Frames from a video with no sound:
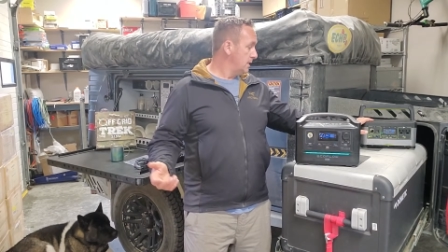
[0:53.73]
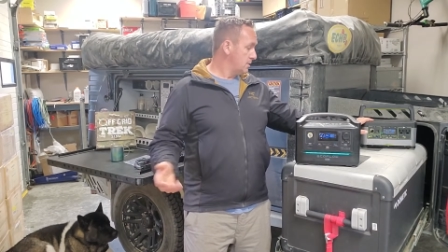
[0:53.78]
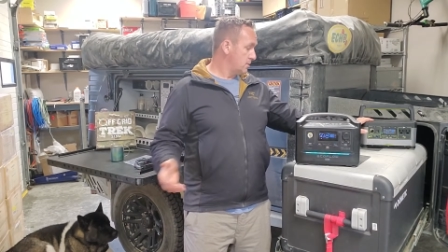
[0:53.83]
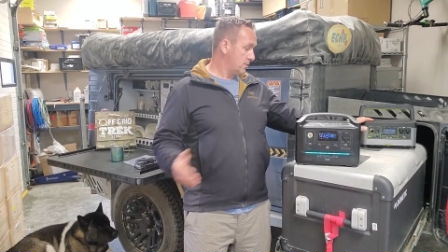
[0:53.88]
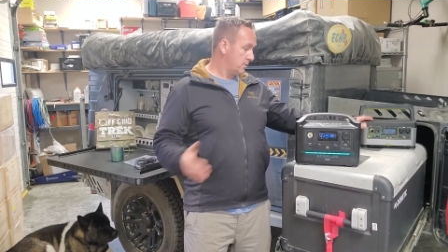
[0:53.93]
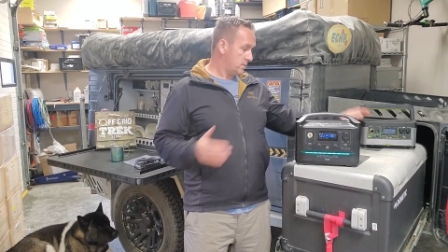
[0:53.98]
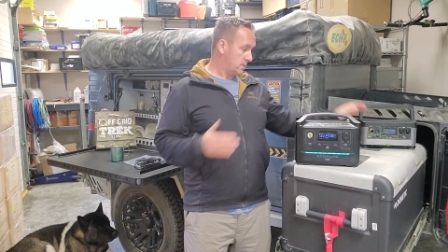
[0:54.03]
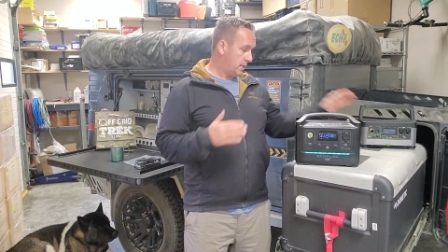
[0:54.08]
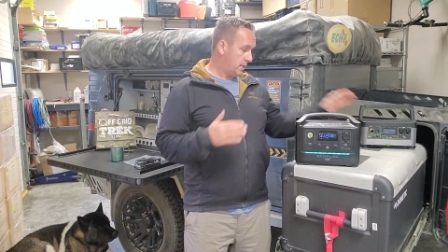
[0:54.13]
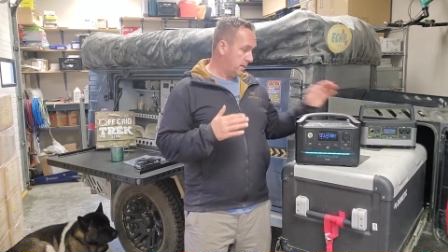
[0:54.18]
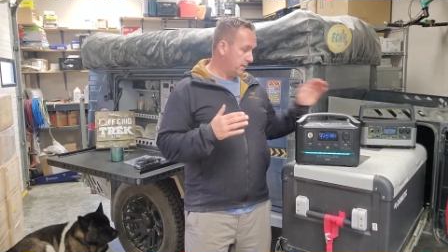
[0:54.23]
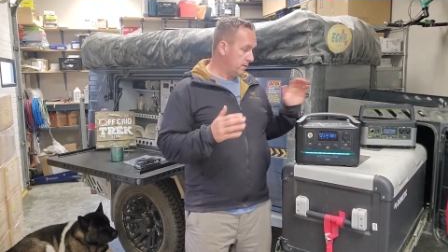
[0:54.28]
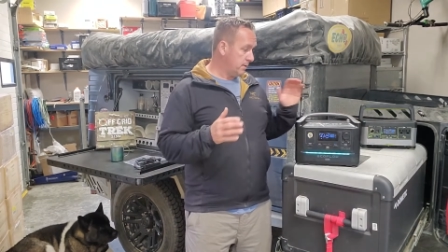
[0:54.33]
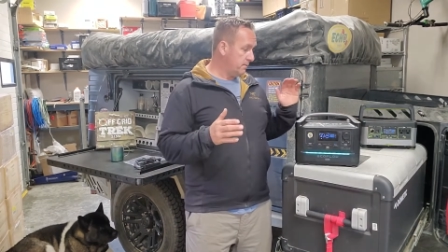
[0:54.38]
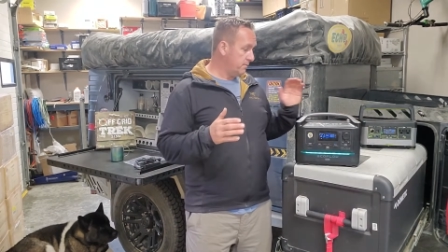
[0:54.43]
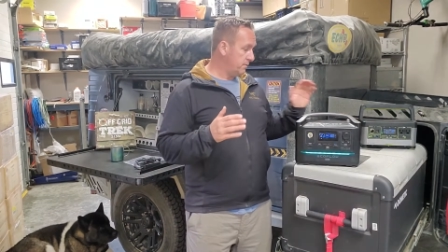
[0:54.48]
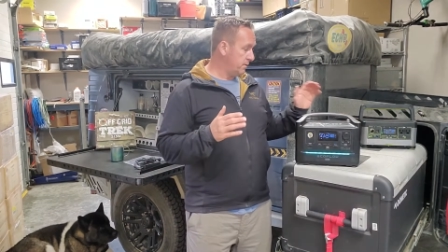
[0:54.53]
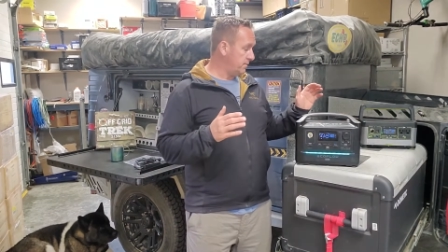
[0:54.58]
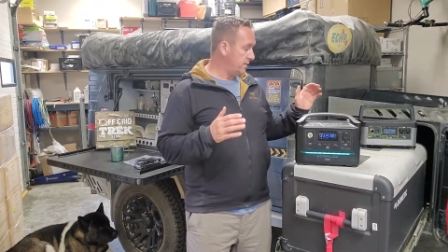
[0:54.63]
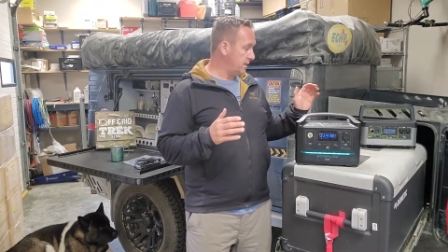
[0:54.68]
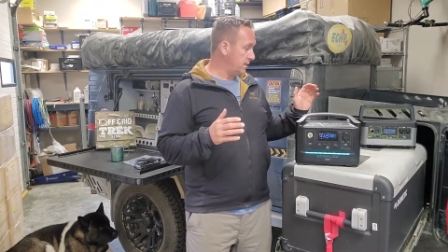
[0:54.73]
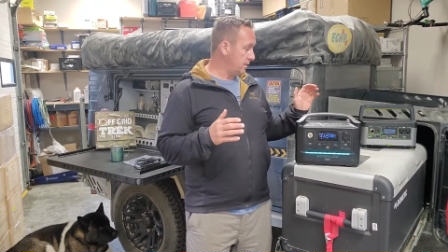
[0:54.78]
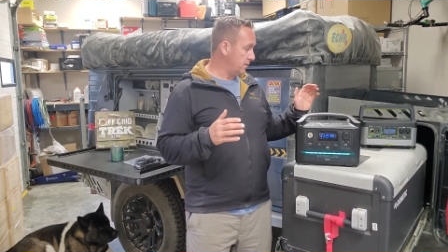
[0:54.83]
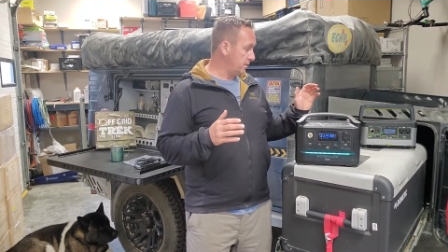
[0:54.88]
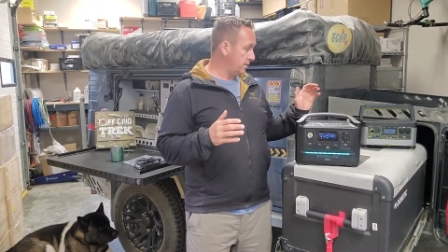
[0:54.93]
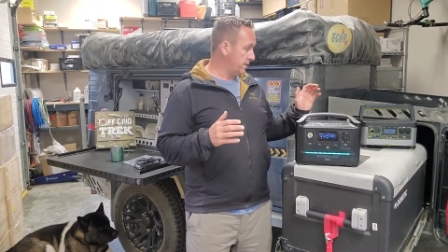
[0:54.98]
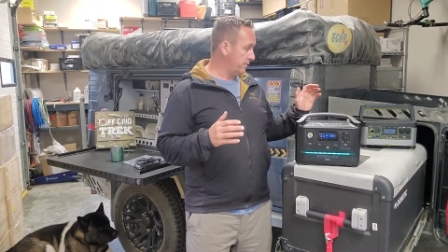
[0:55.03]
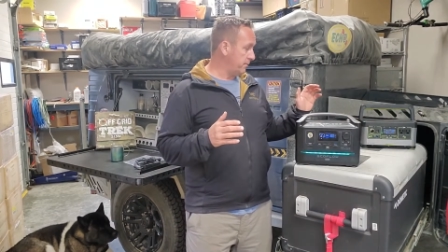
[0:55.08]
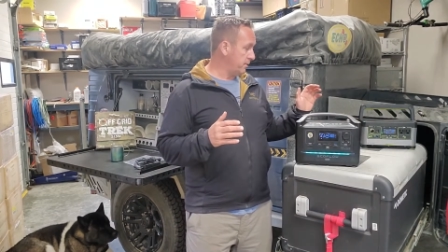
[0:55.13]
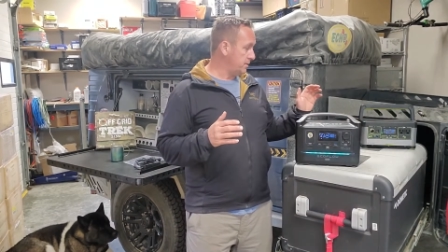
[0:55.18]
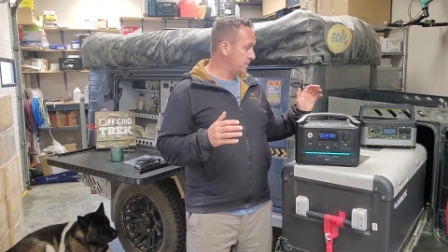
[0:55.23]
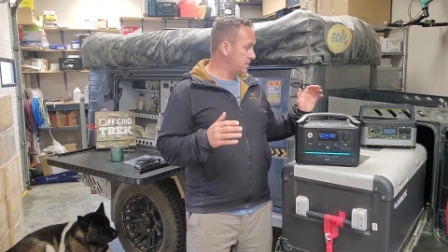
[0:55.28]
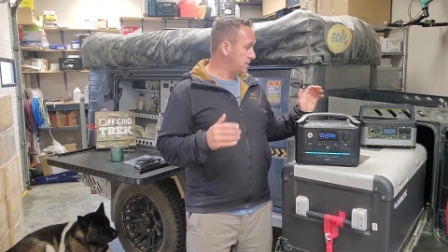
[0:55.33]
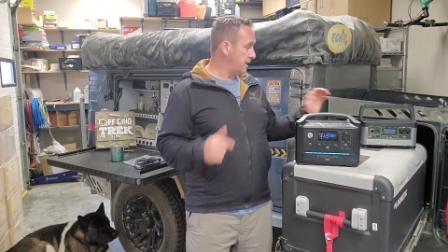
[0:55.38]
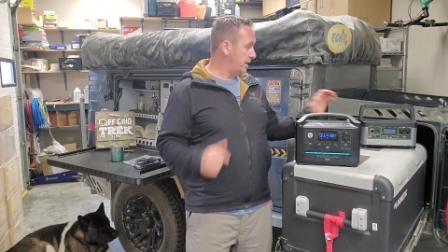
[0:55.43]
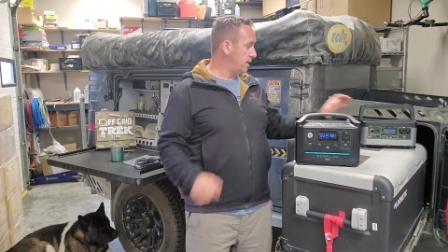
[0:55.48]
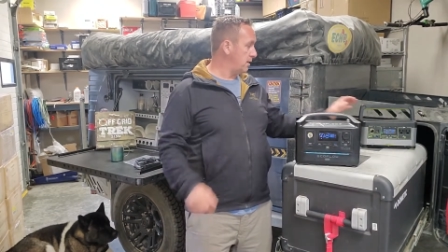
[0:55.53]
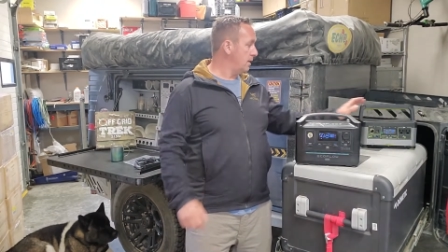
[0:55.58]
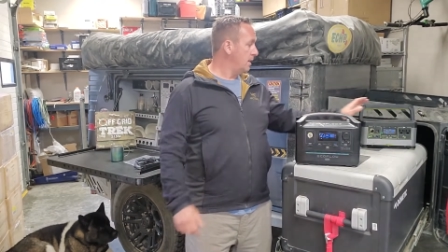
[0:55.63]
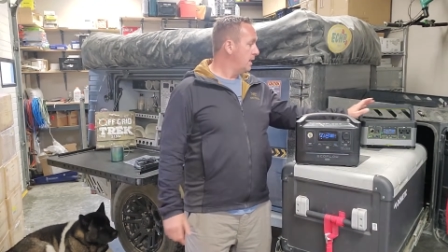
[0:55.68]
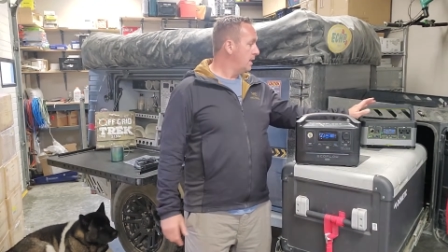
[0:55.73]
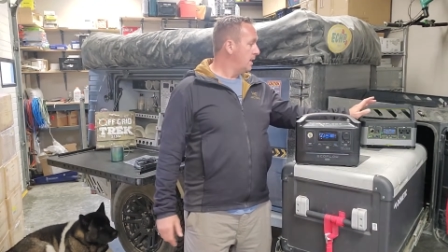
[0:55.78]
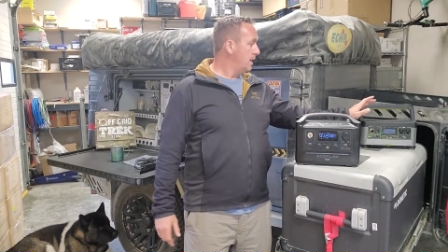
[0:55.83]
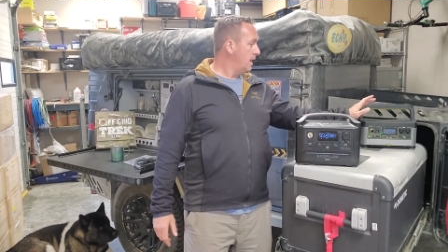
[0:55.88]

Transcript: So there's a $150 difference there.